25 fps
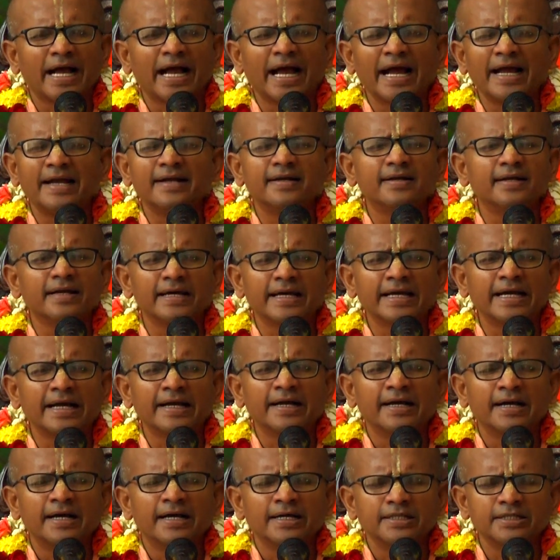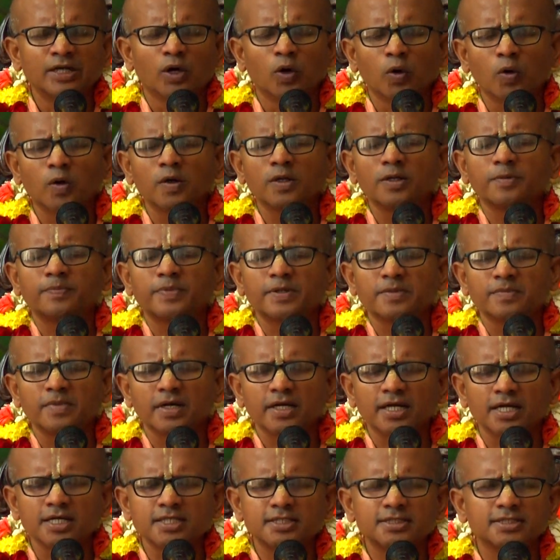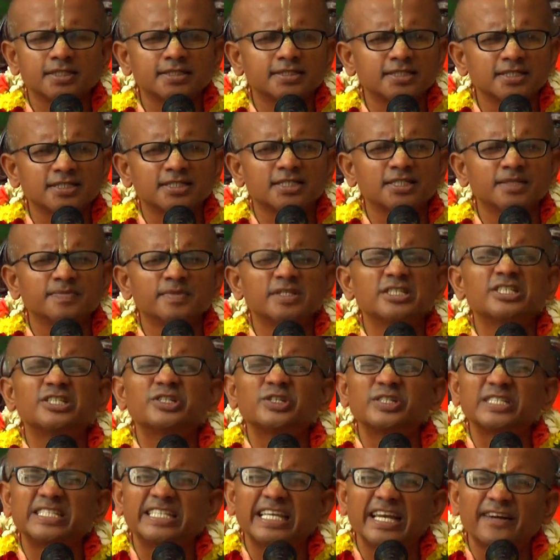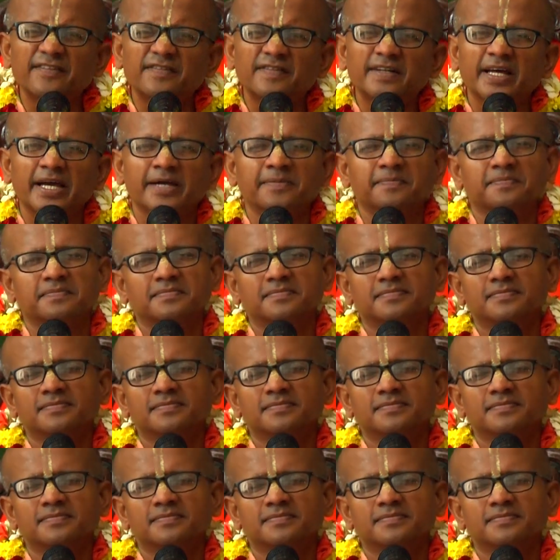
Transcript: and the whole permaculture system is to save time.